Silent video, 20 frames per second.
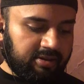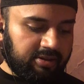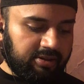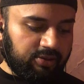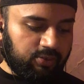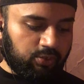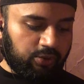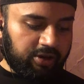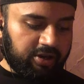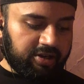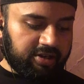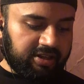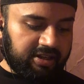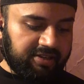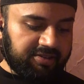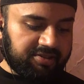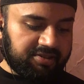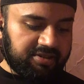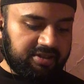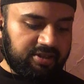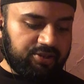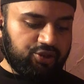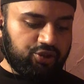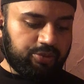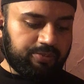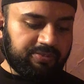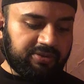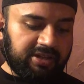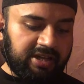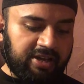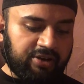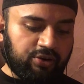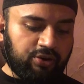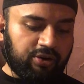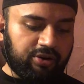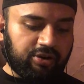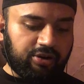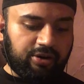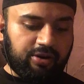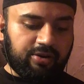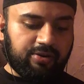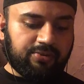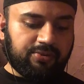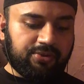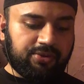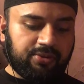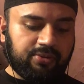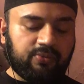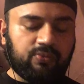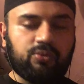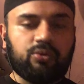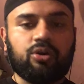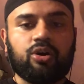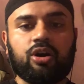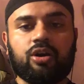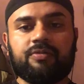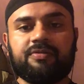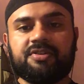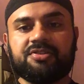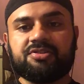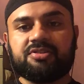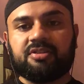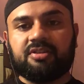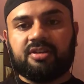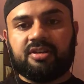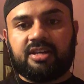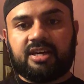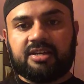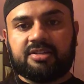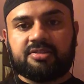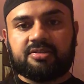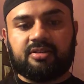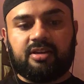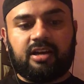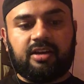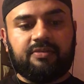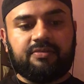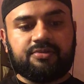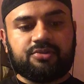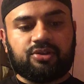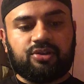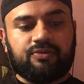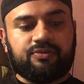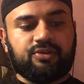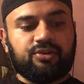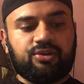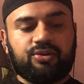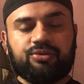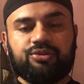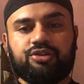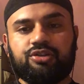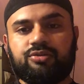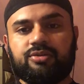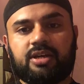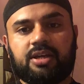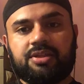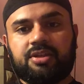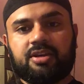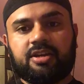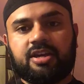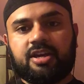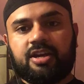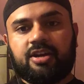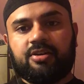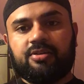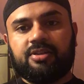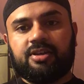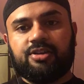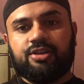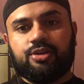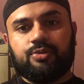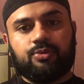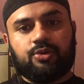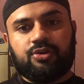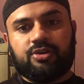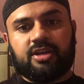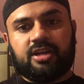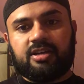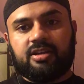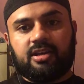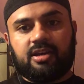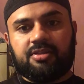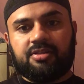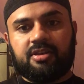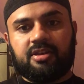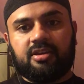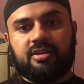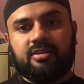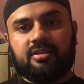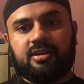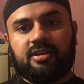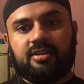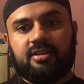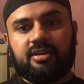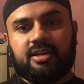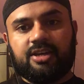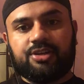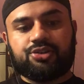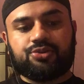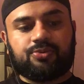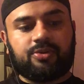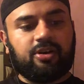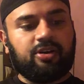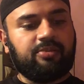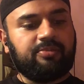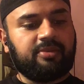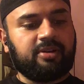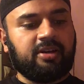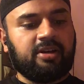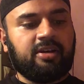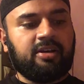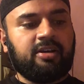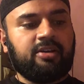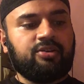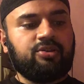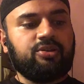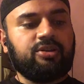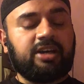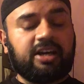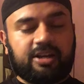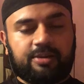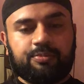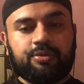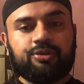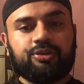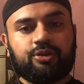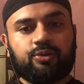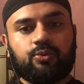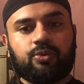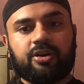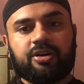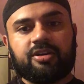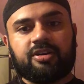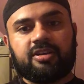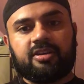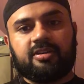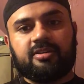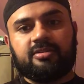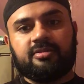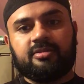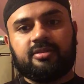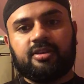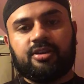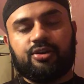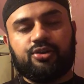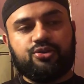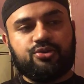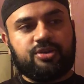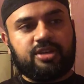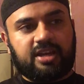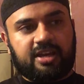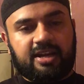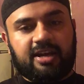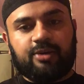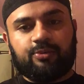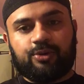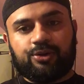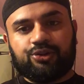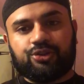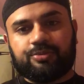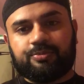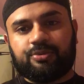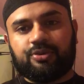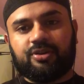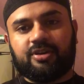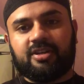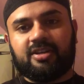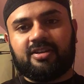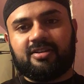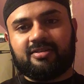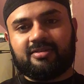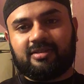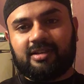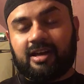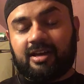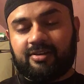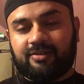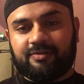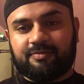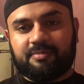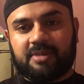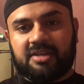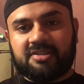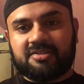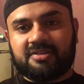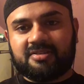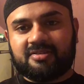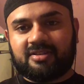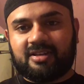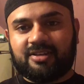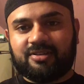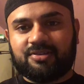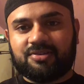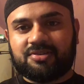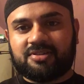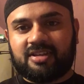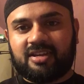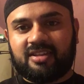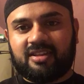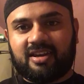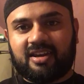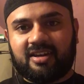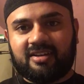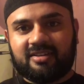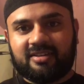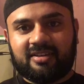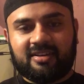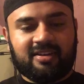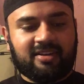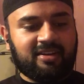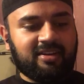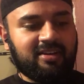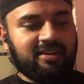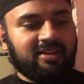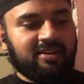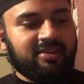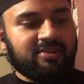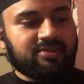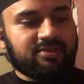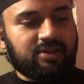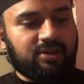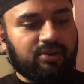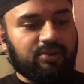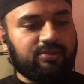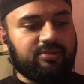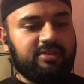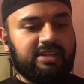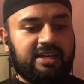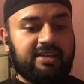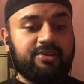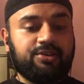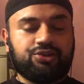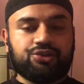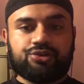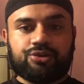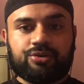The work and seeds you plant on earth will harvest in the next life. So if you don't do nothing here, then you won't get nothing in the next realm. You got to put the work in. You know, you get out what you put in. A lot of Masons like to say that. So that is